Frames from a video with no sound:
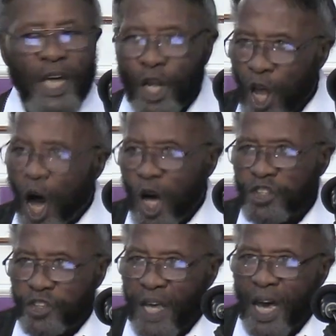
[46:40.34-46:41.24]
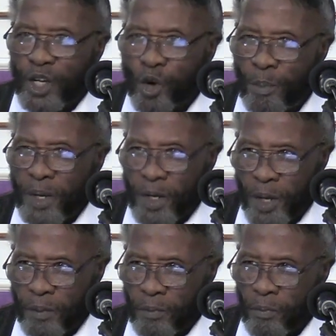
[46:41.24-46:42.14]
They lost their
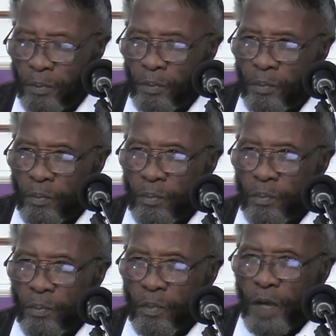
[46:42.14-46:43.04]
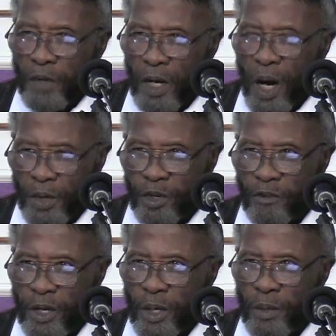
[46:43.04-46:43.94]
dominion in the
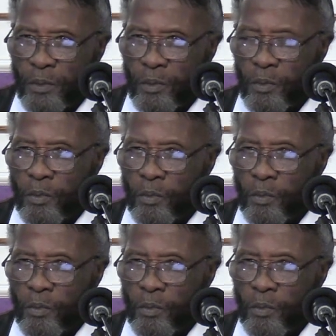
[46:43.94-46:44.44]
Garden of Eden.